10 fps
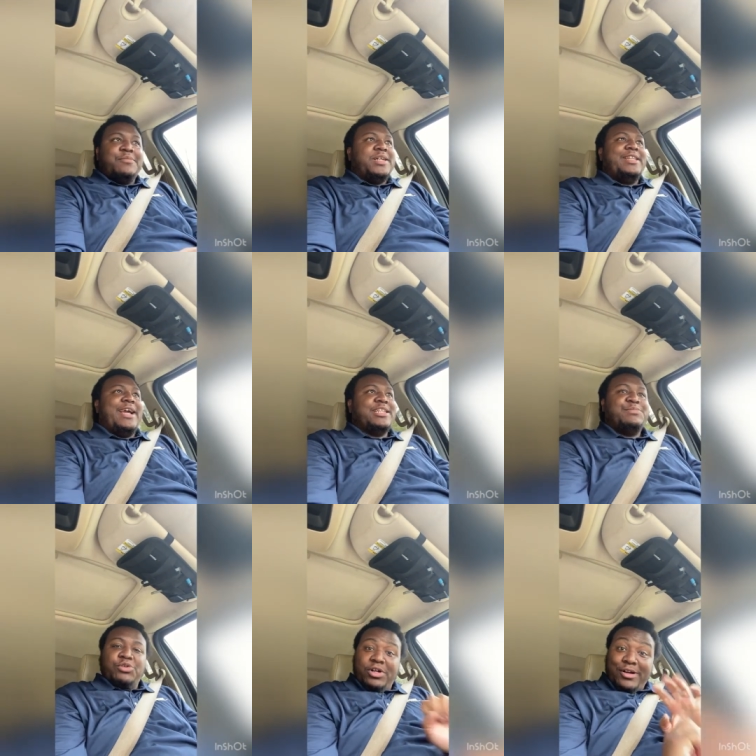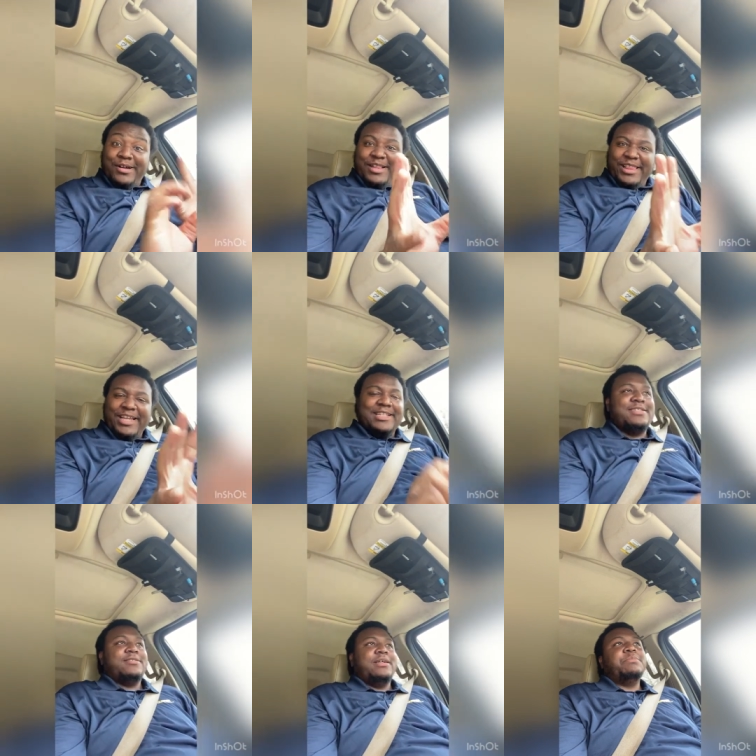on my dashboard are
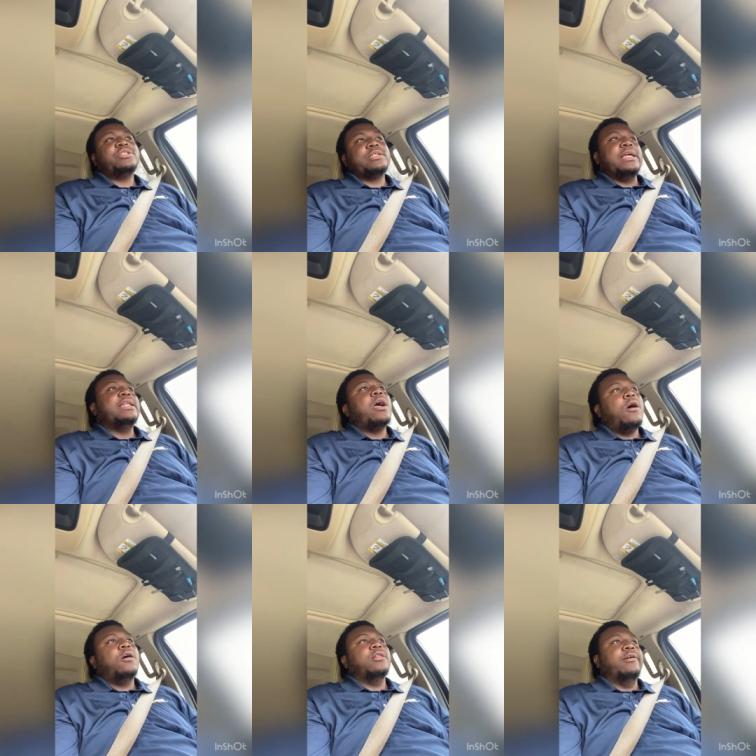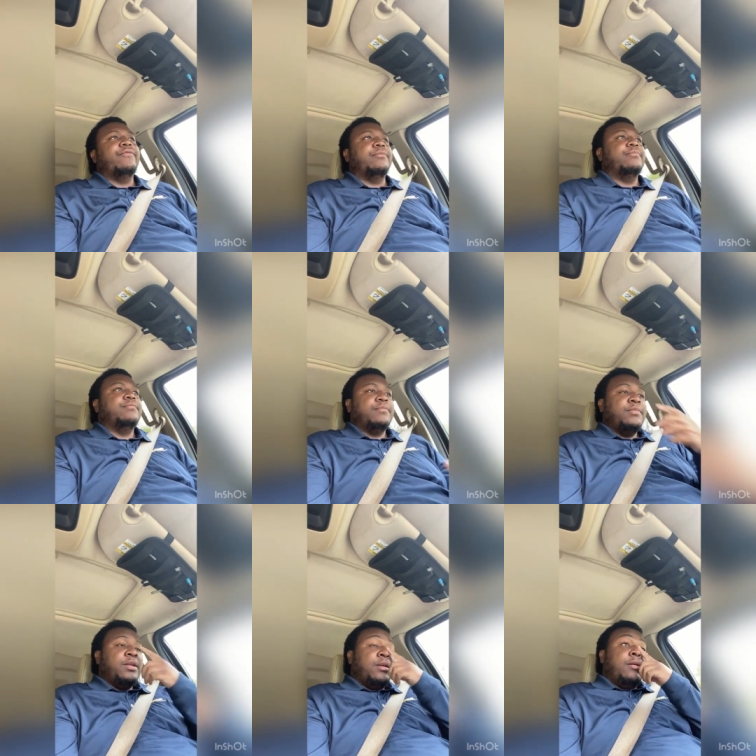lit. I'm just kidding, not all of
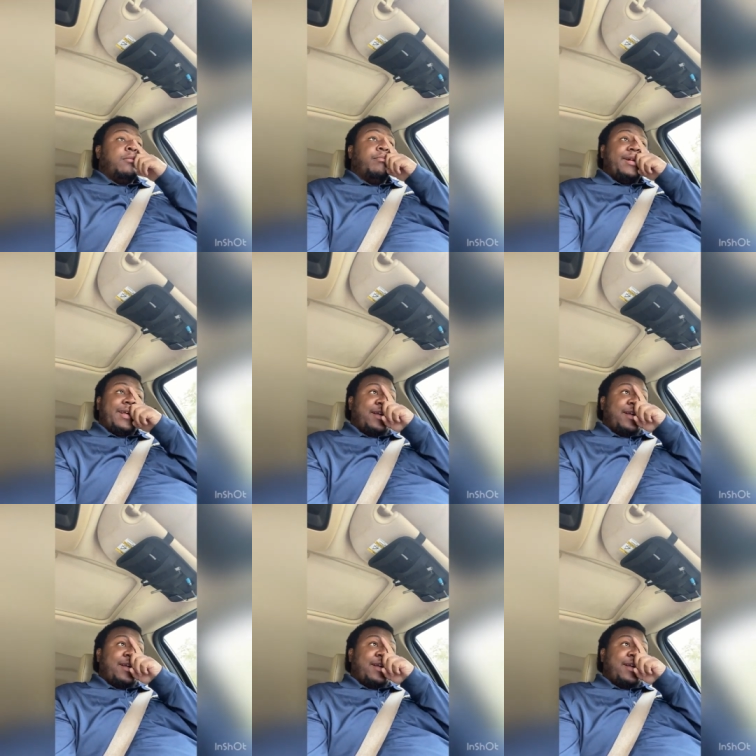them. But